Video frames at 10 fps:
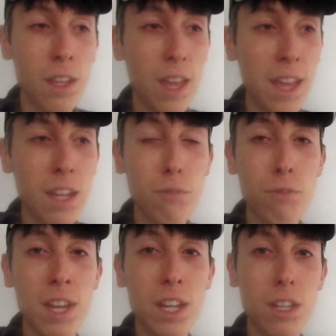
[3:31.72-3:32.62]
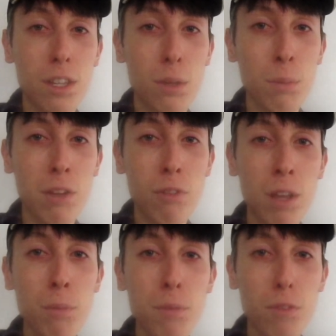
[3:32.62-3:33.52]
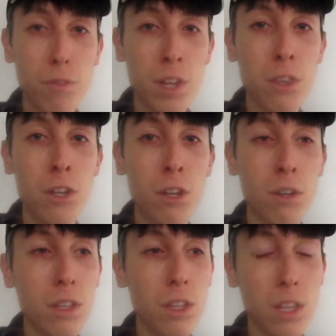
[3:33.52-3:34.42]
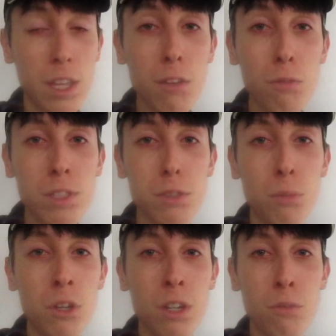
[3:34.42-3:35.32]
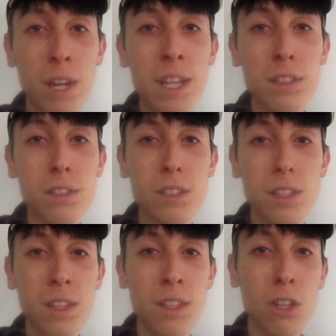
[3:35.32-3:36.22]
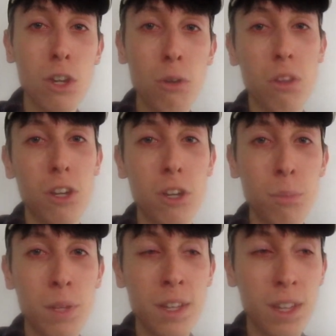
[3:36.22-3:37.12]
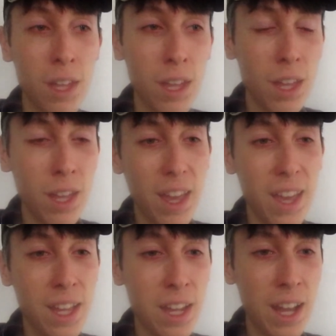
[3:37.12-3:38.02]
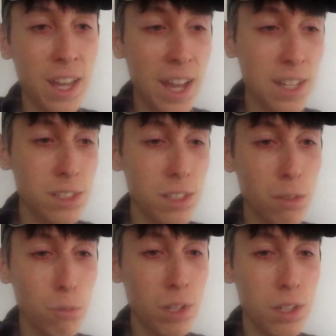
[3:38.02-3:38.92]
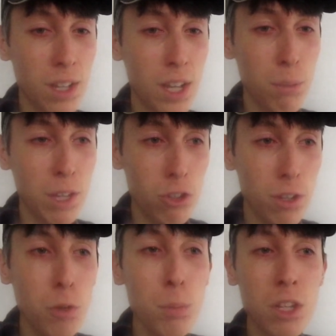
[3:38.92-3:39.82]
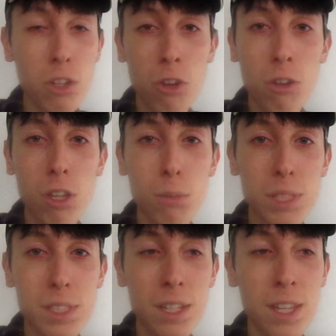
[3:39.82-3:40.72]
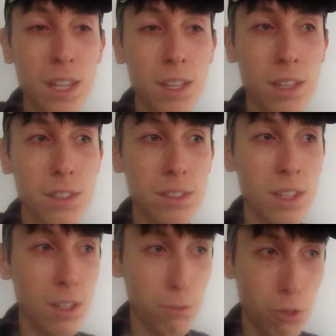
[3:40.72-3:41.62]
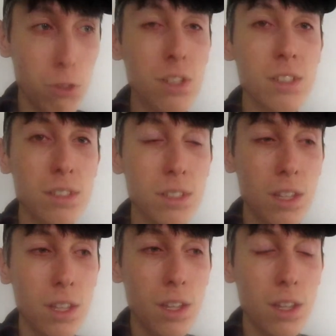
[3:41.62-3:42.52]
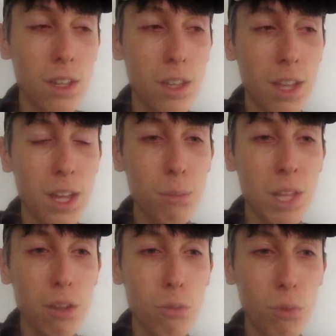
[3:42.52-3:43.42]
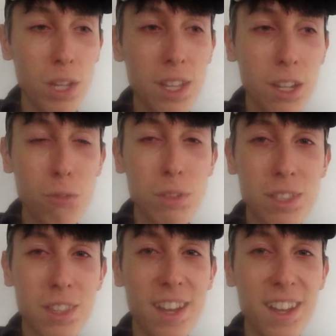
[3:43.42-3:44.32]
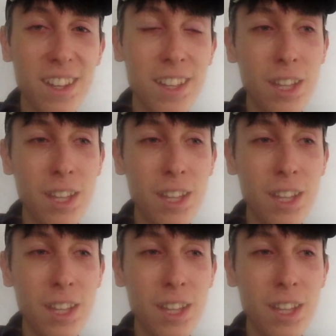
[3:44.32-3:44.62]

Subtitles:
And in fact, my grandfather, he was born and raised in Oklahoma. And I asked him one time, "Had you ever been to Oklahoma City?" He said, "Of course." And I'm like, "What year was that?